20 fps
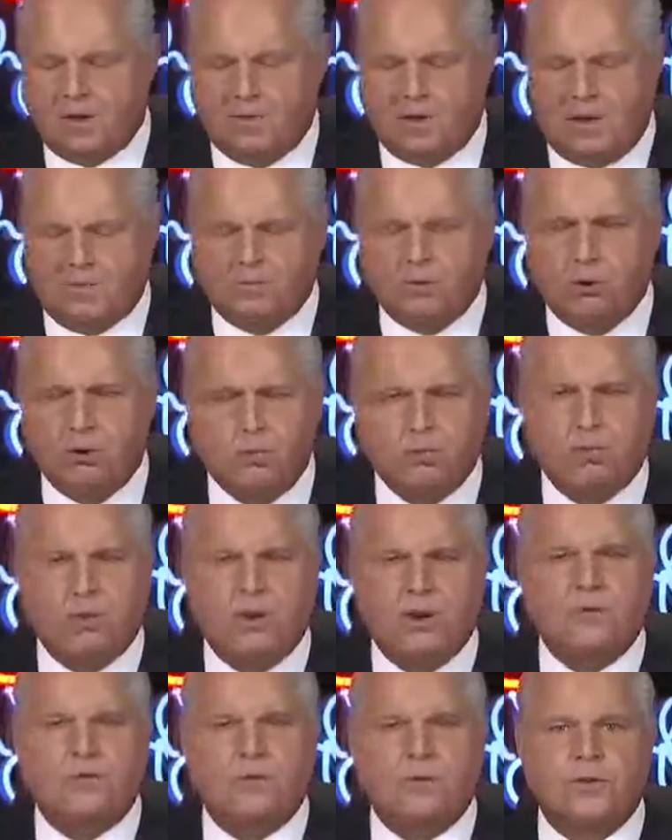they have a
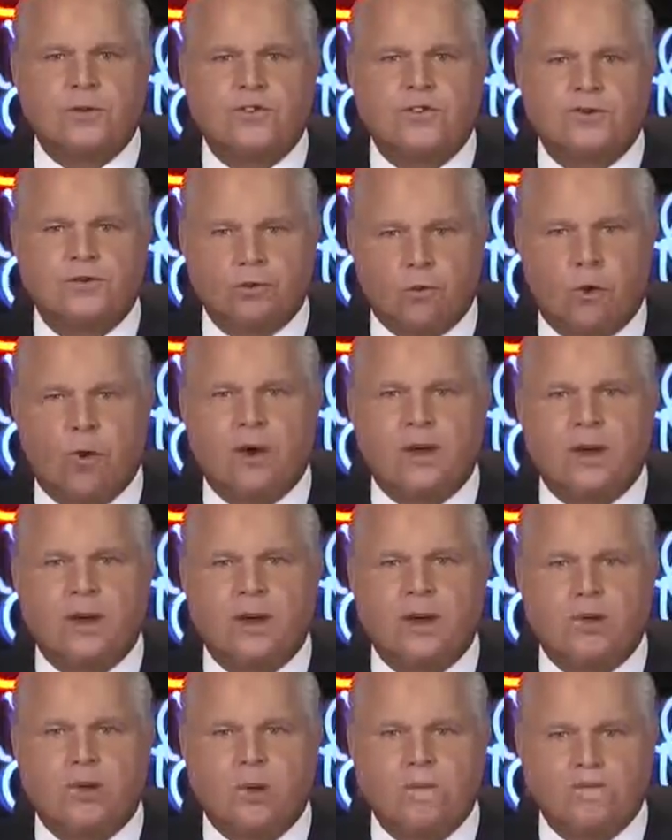blueprint for
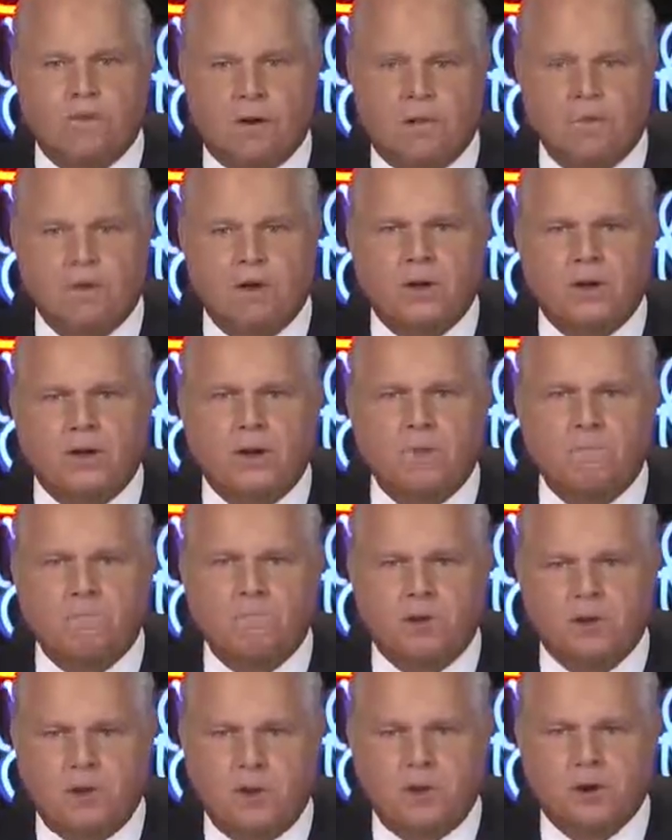destroying
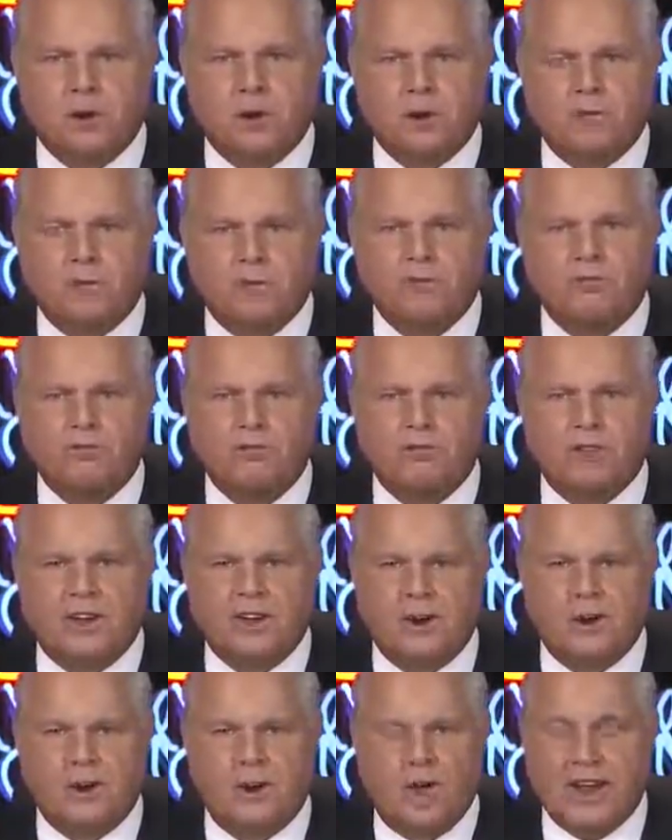Republican political
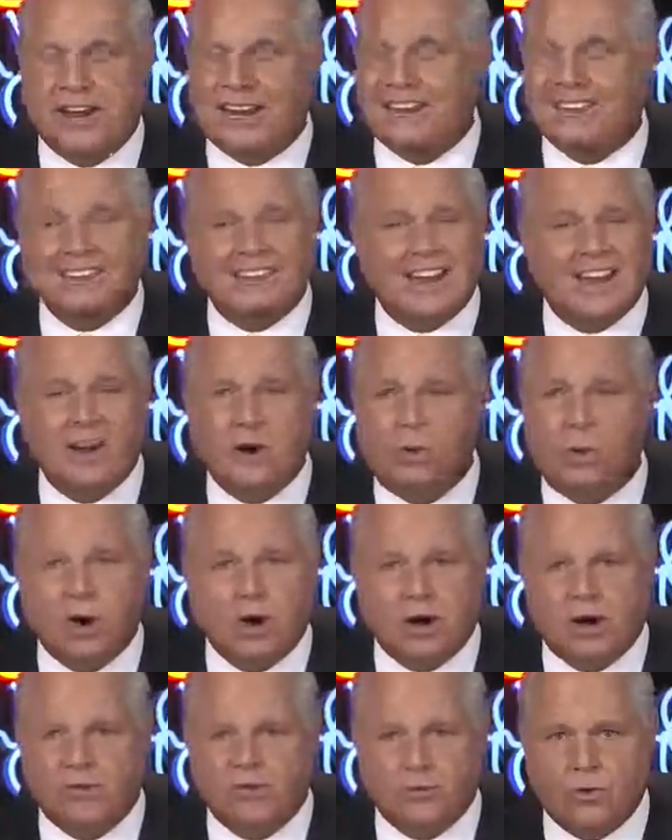officials they don't like. It's not
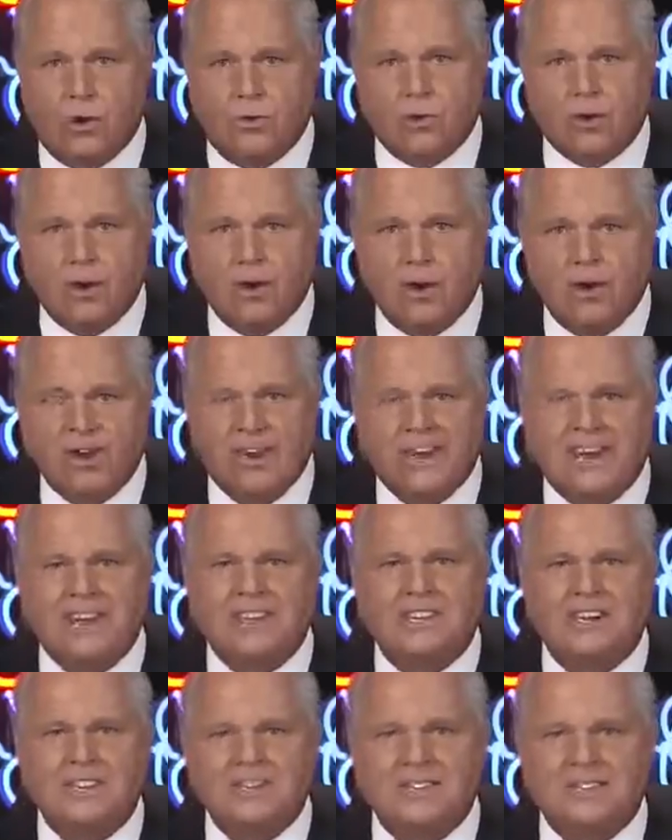going to work on Trump.
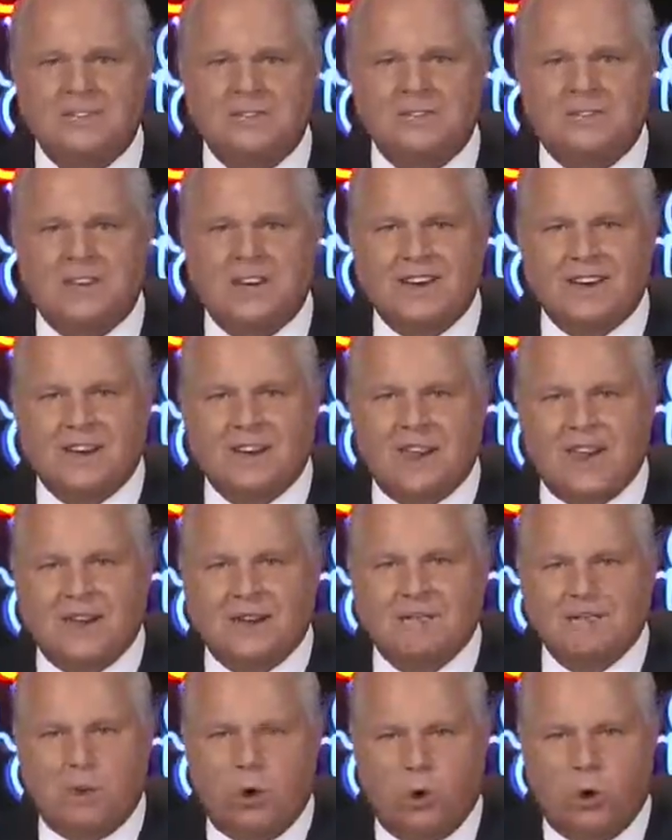He doesn't
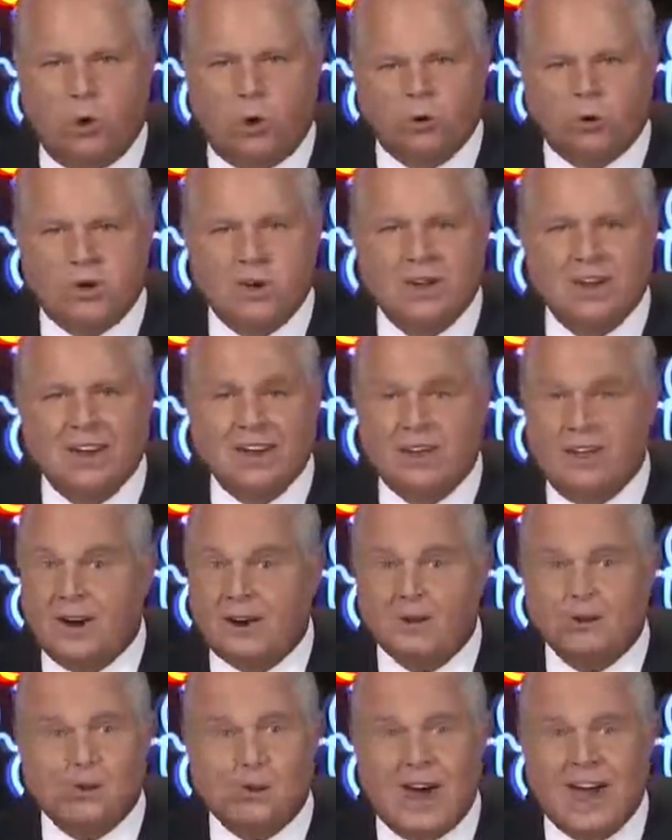fit that mold.
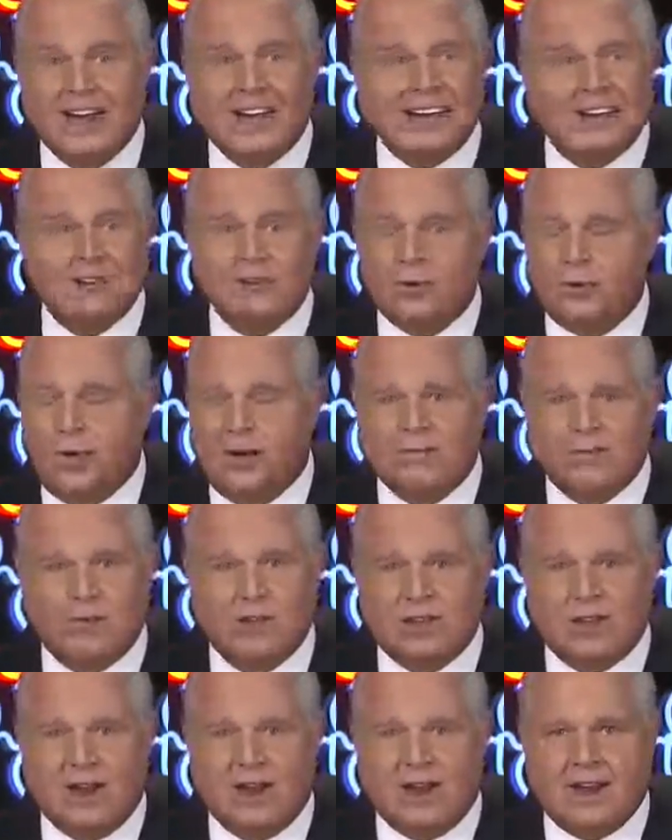They're trying
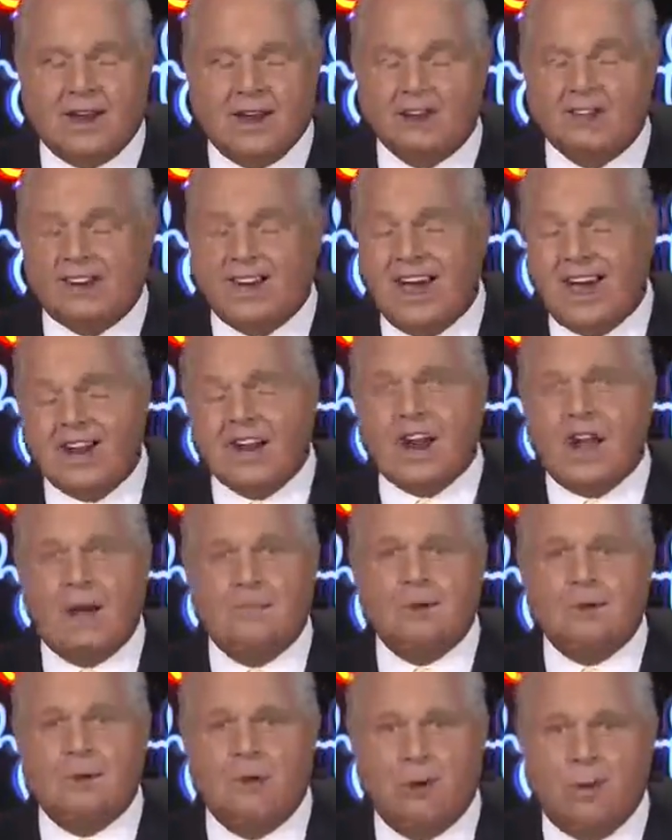to every day. It's
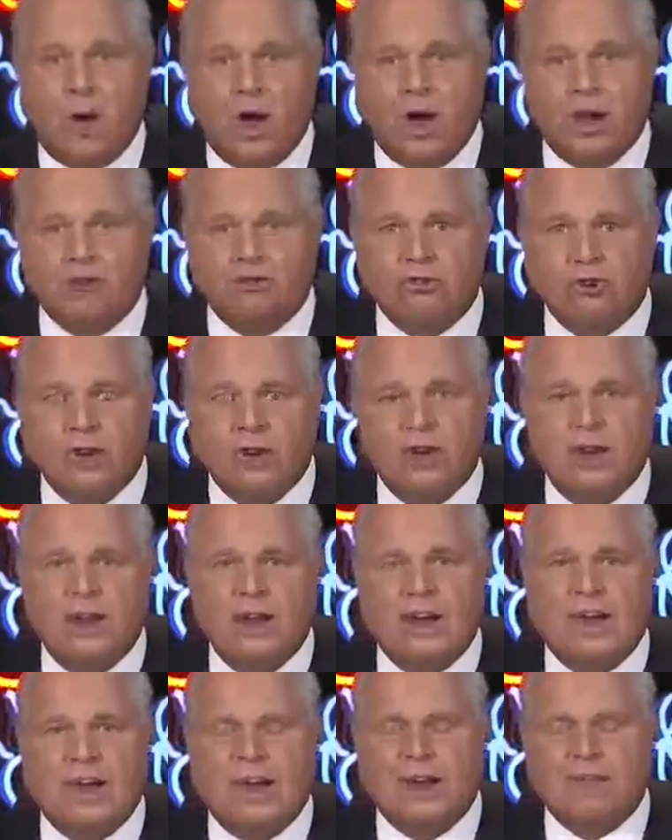kind of comical to watch.
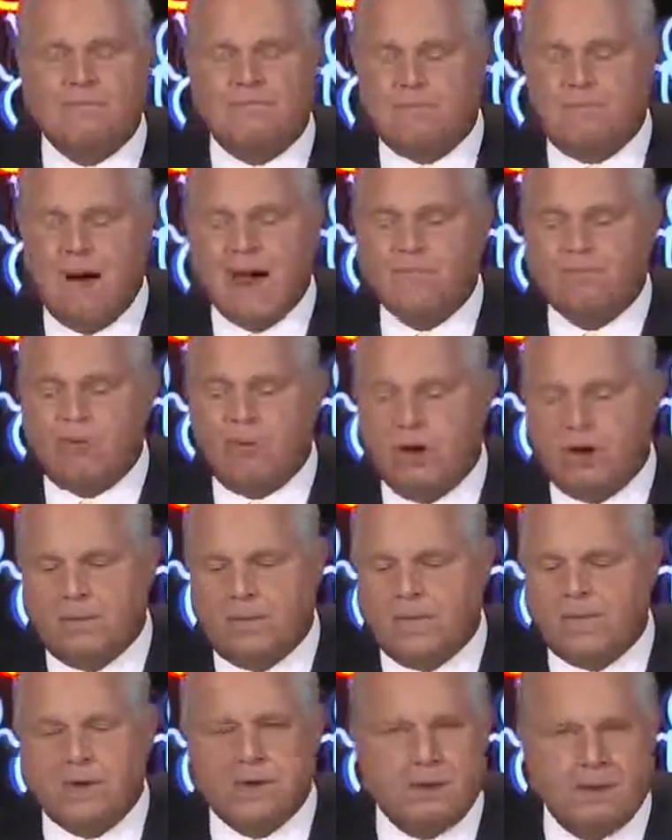And my
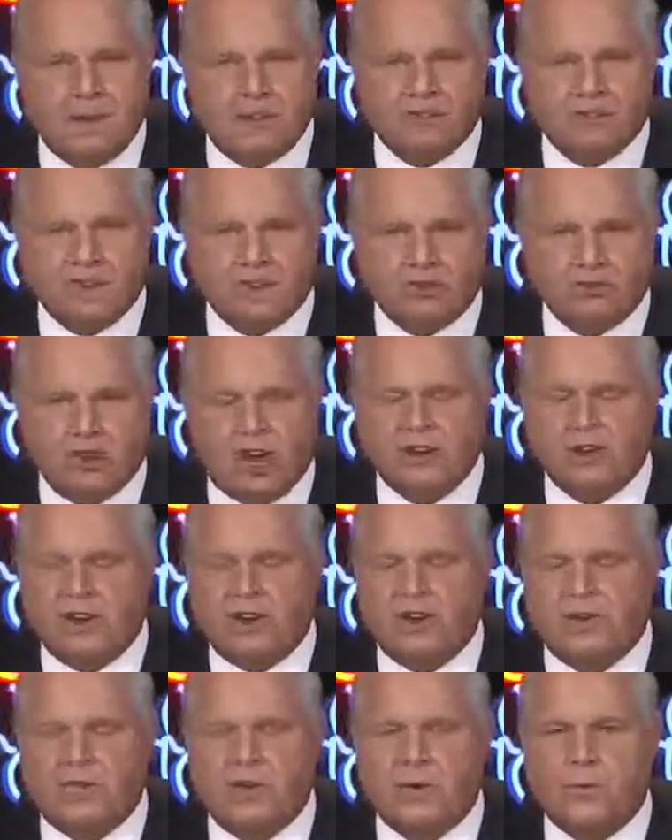point about the domestic
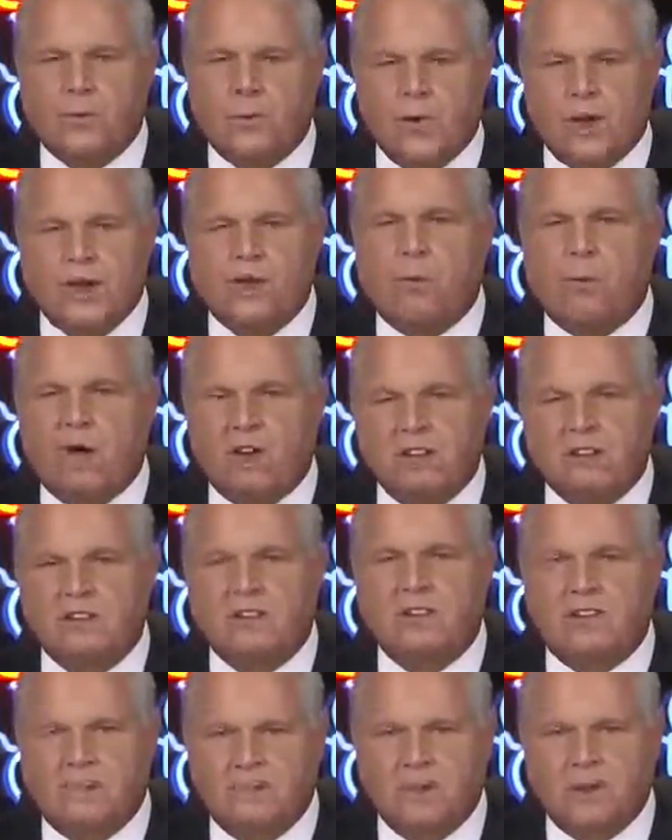agenda, if he really
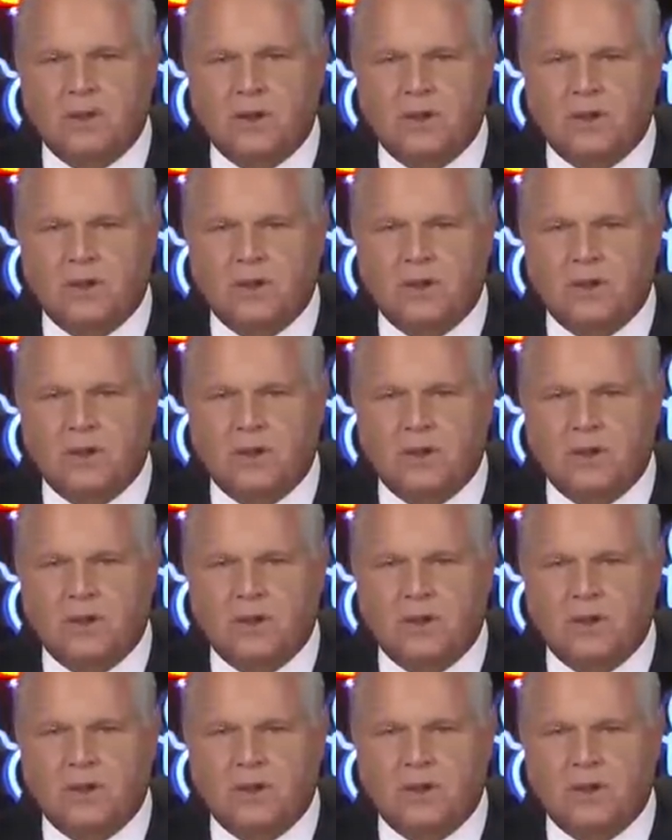wants to